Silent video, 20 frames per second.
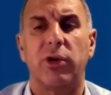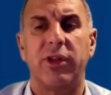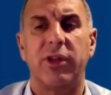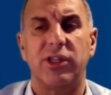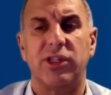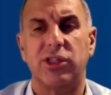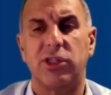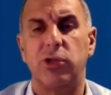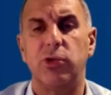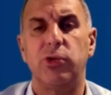
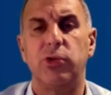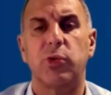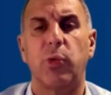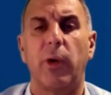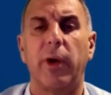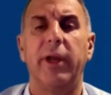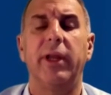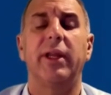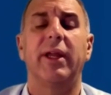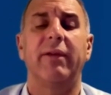220
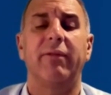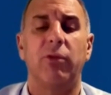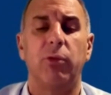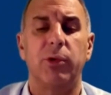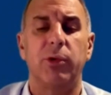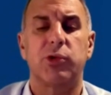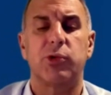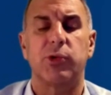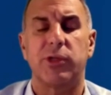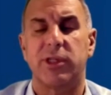level, which
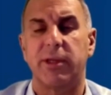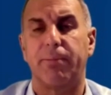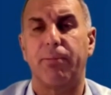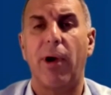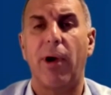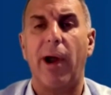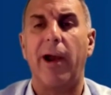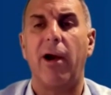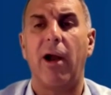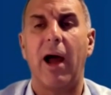was the prior
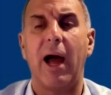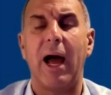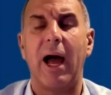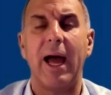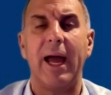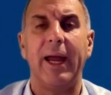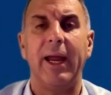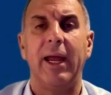high,